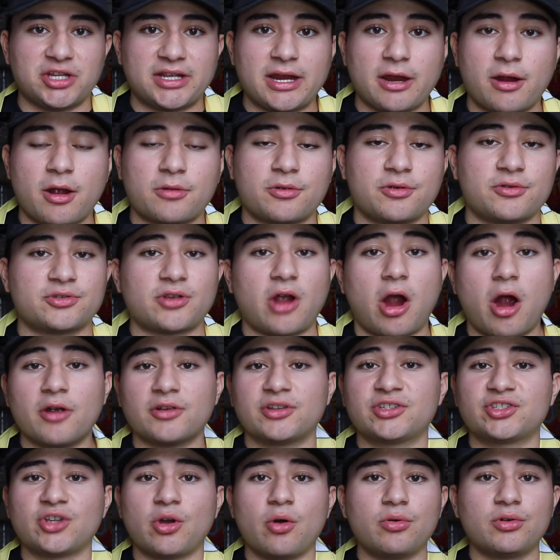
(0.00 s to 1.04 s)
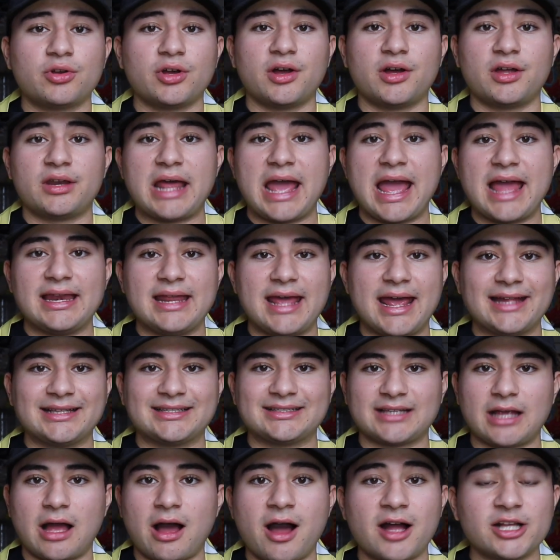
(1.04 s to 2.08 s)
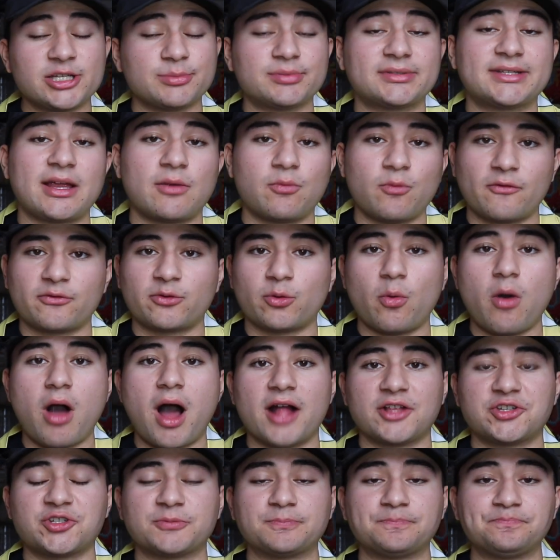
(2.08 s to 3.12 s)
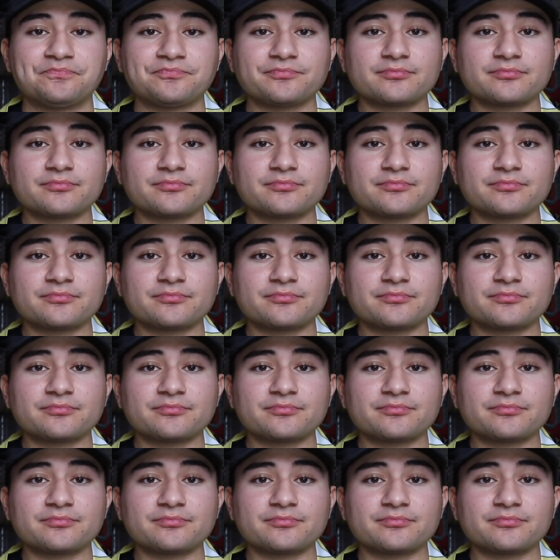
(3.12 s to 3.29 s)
and characters are so good, and it's 100% worth the watch.